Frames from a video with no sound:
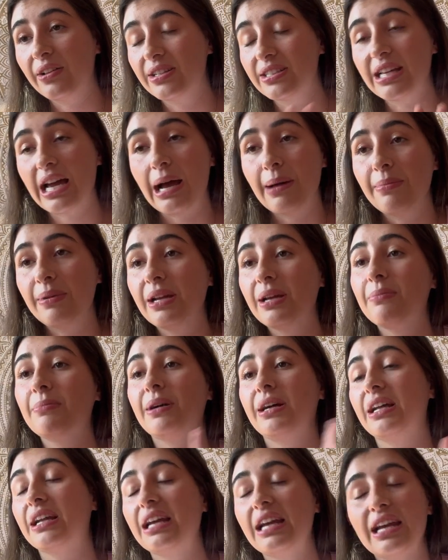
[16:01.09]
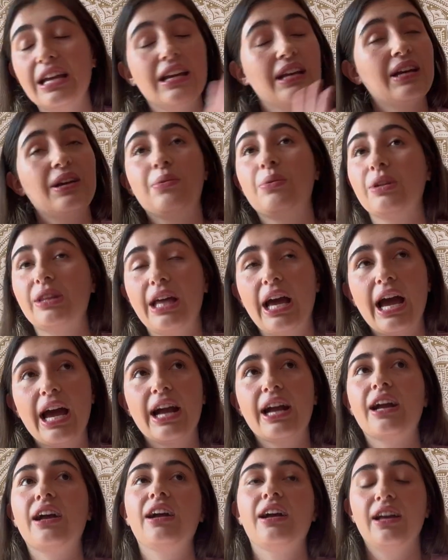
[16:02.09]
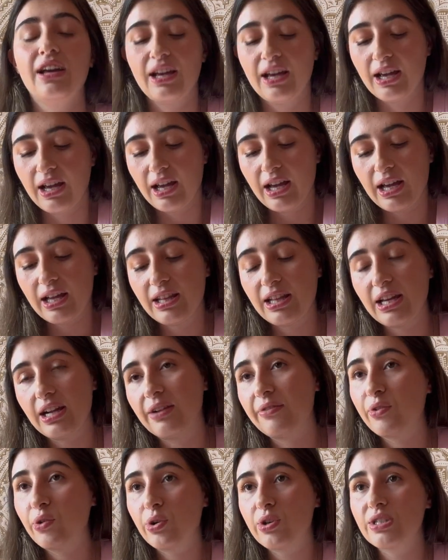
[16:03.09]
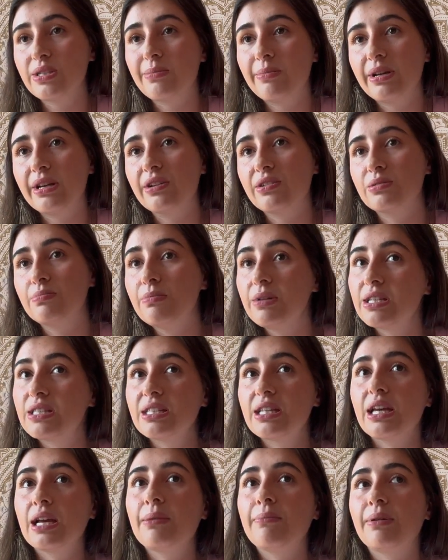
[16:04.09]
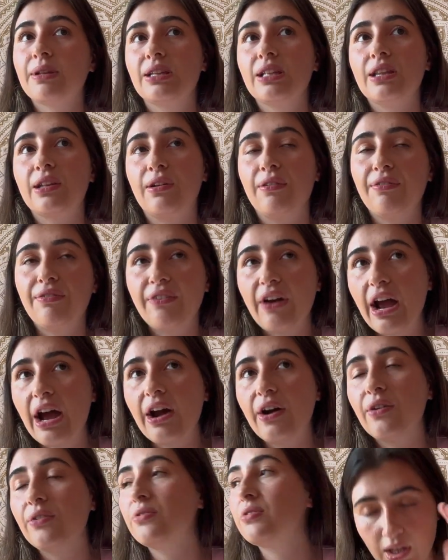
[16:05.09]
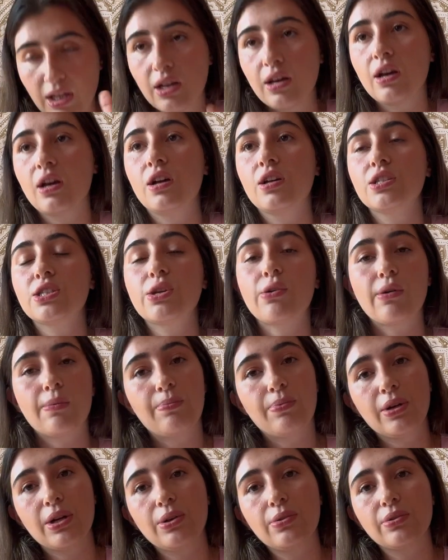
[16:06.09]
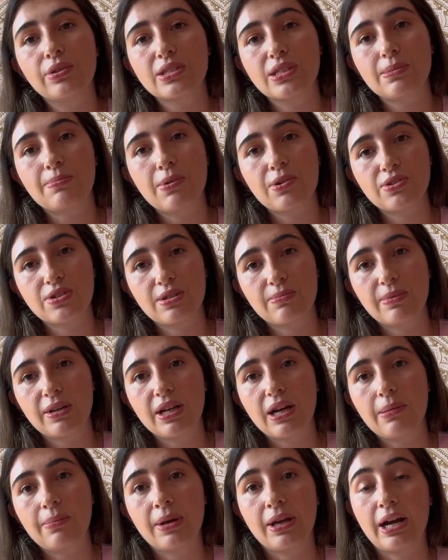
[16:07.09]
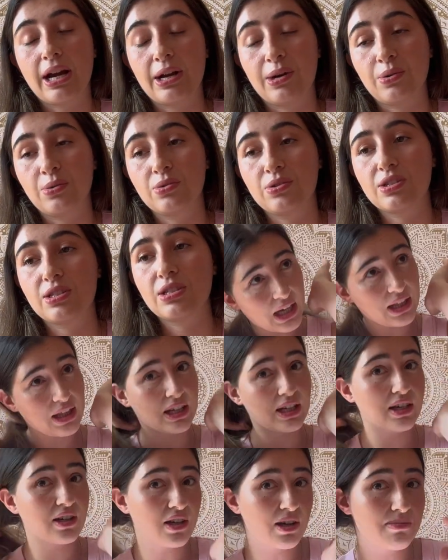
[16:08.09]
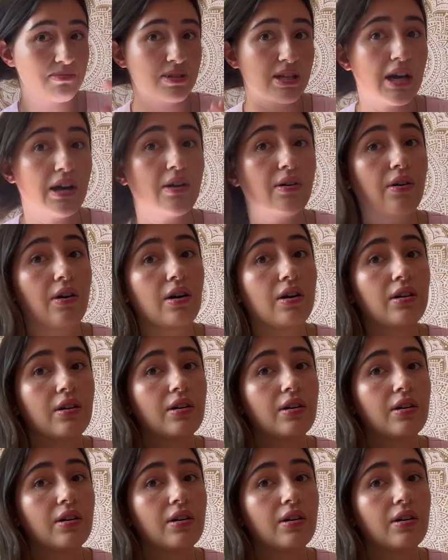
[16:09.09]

is happening, but what the heck? And then of course somebody goes missing, but then they're found. So a prequel is supposed to be coming out. I think it comes out